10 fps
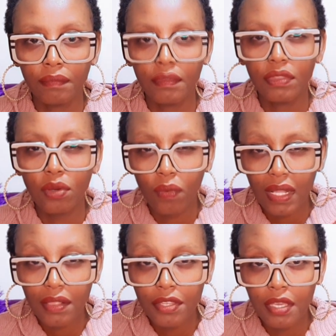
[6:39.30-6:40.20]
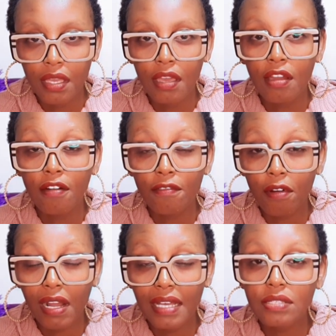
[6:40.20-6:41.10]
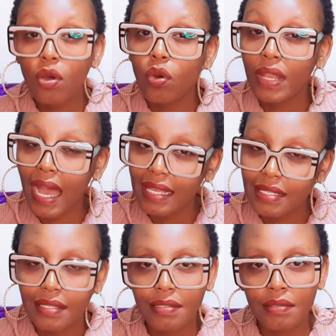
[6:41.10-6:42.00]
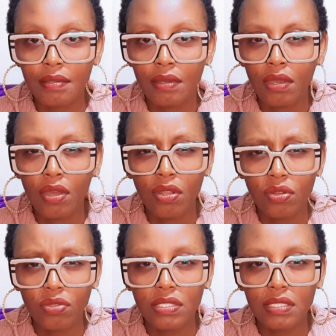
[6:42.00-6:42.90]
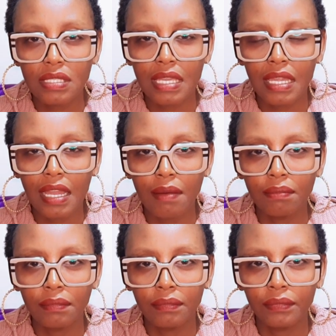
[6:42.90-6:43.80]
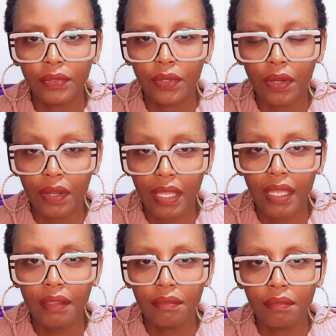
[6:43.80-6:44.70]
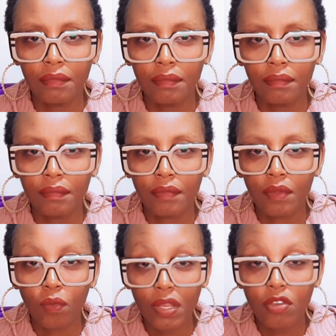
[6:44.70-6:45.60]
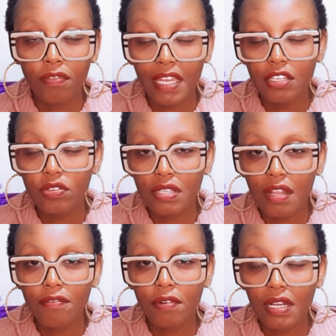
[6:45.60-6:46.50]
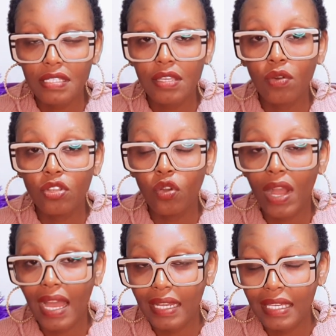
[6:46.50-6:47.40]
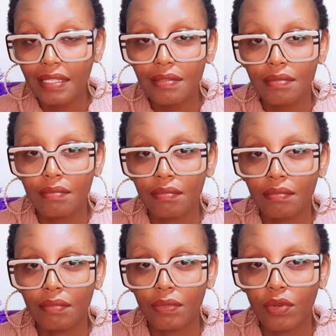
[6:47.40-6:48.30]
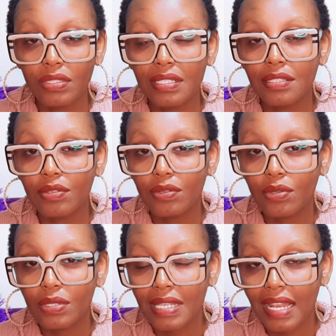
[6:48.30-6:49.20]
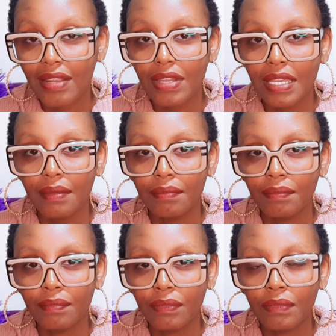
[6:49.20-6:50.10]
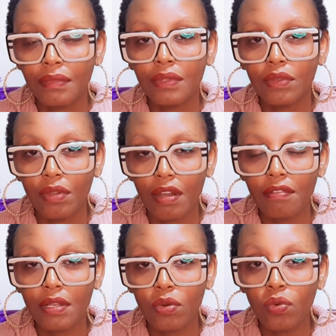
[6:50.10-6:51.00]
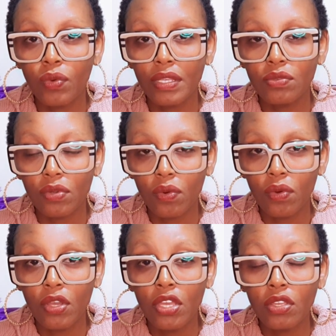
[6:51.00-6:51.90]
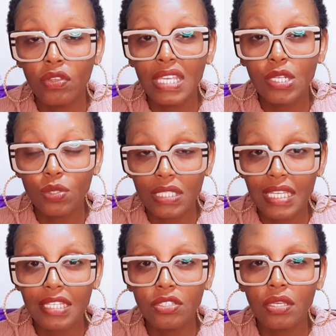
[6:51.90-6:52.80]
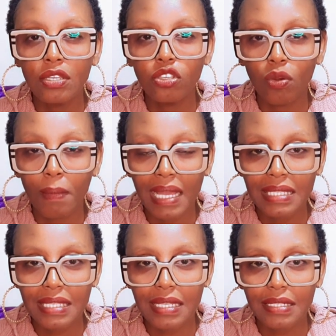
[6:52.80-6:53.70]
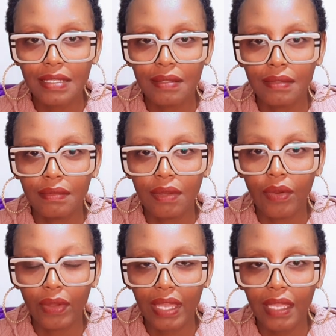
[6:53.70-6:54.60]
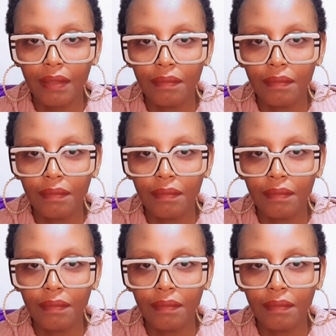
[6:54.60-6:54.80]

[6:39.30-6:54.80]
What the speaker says: The wealthy focus on assets, not just income. Okay? When you find yourself focusing on your earnings or just your salary, you have a long way to go. You need to change your mindset. Okay?